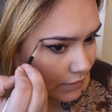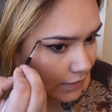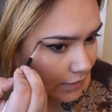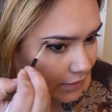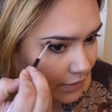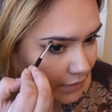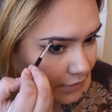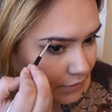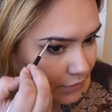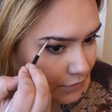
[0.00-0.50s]

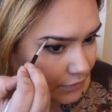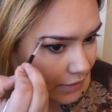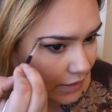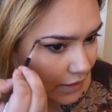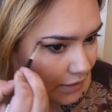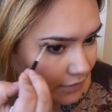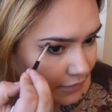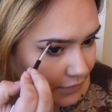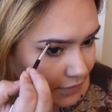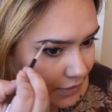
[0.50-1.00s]
And I do
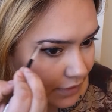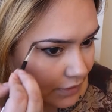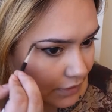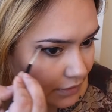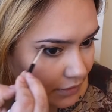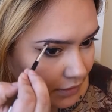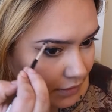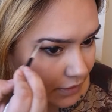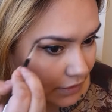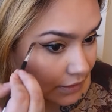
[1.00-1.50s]
have
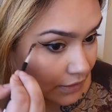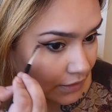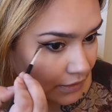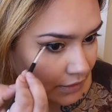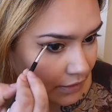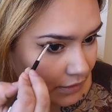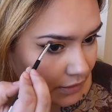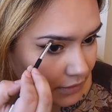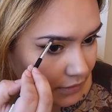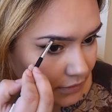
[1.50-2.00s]
an
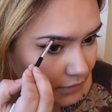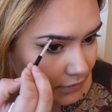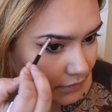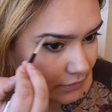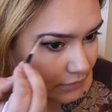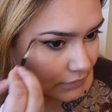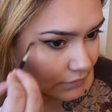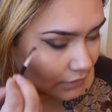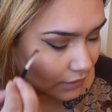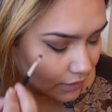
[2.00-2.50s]

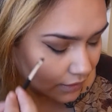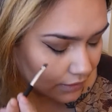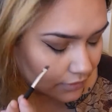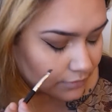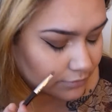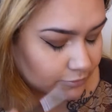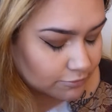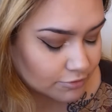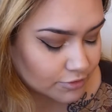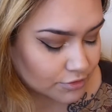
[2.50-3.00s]

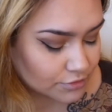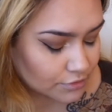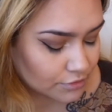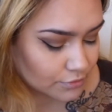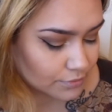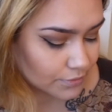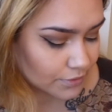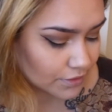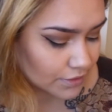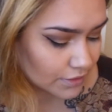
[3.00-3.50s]
in-depth,
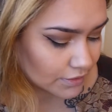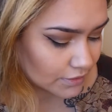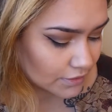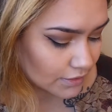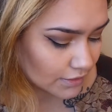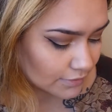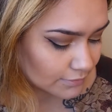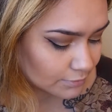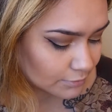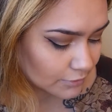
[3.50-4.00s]
super
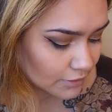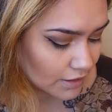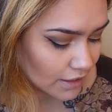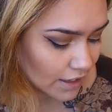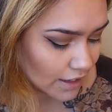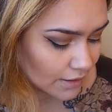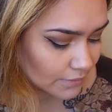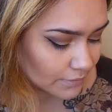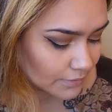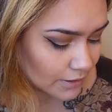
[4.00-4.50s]
in-depth
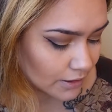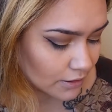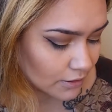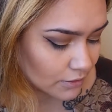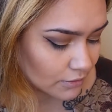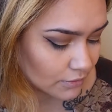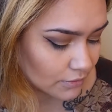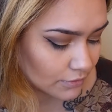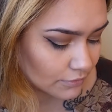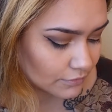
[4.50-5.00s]

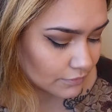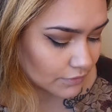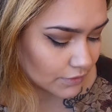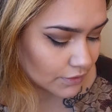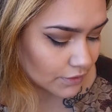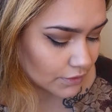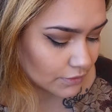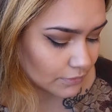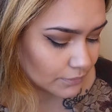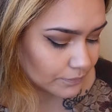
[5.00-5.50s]
eyebrow
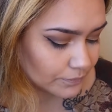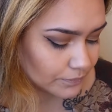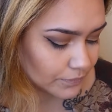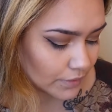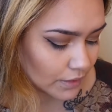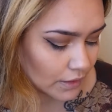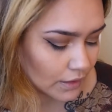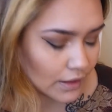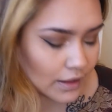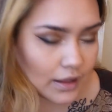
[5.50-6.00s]
video.
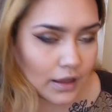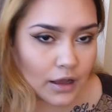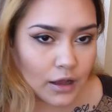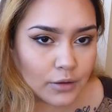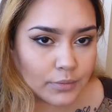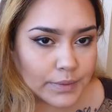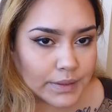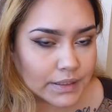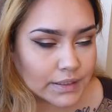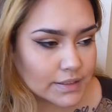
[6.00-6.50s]

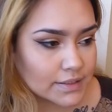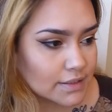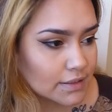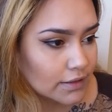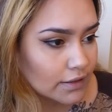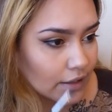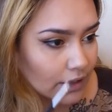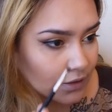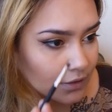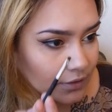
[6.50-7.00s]
I'll be
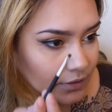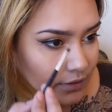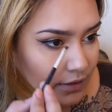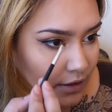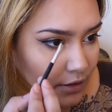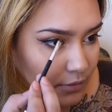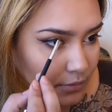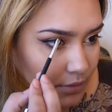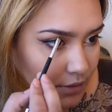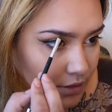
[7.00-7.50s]
listing that
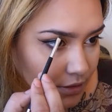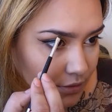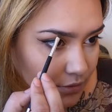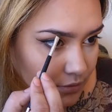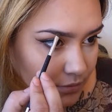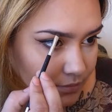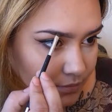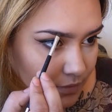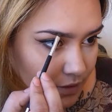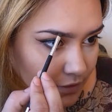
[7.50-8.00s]
down
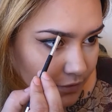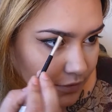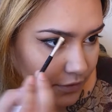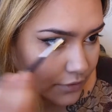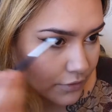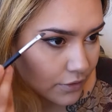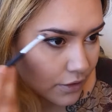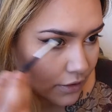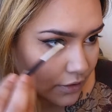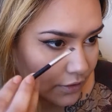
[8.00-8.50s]
below if
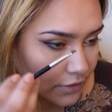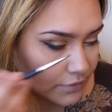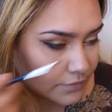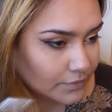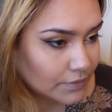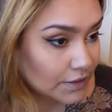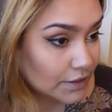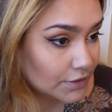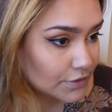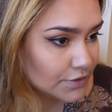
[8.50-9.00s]
you are
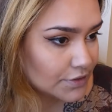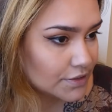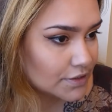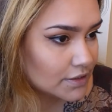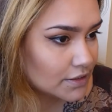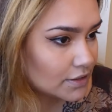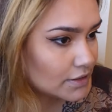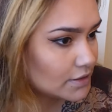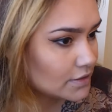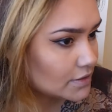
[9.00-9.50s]

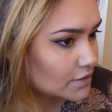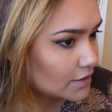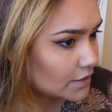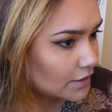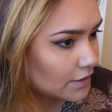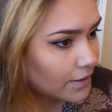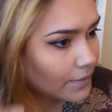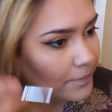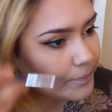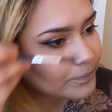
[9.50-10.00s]
interested in
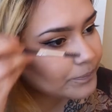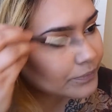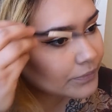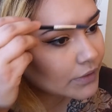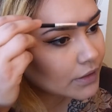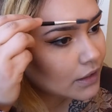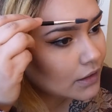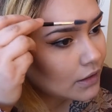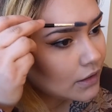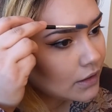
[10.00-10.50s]
seeing it.
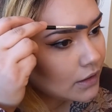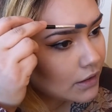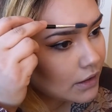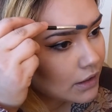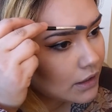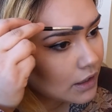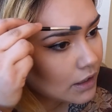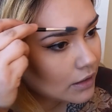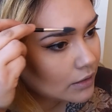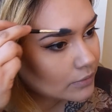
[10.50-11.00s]

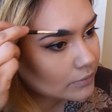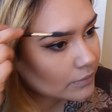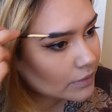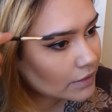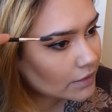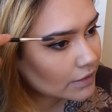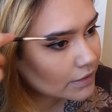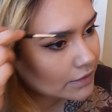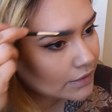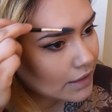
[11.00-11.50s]

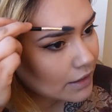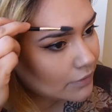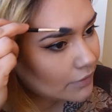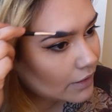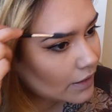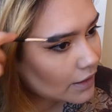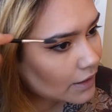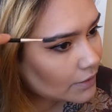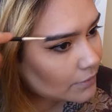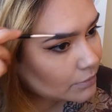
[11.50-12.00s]
Now
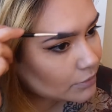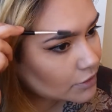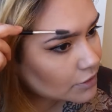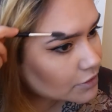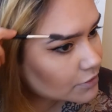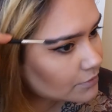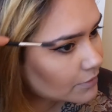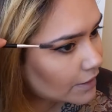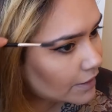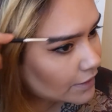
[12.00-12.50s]
I
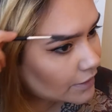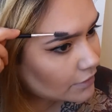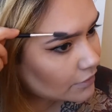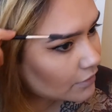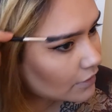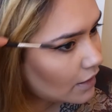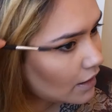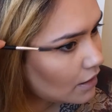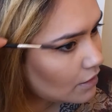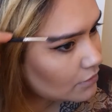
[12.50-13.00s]
brush my hair
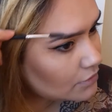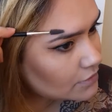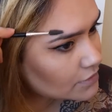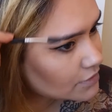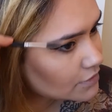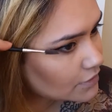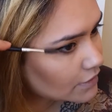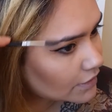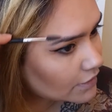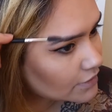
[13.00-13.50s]
down
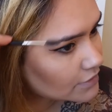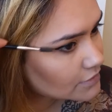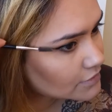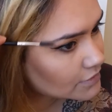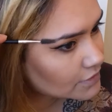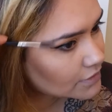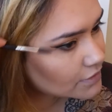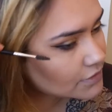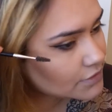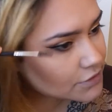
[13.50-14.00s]
so that I can
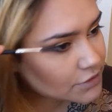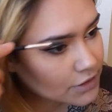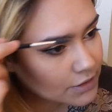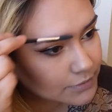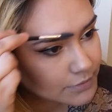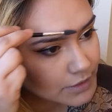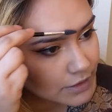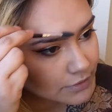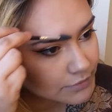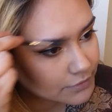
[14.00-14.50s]
see the
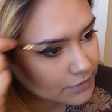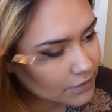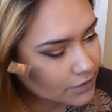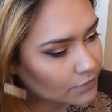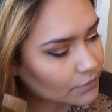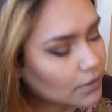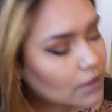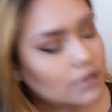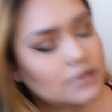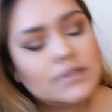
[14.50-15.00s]
shape that I
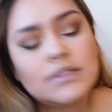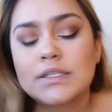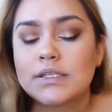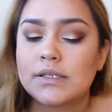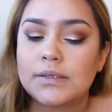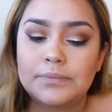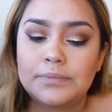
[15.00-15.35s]
really want.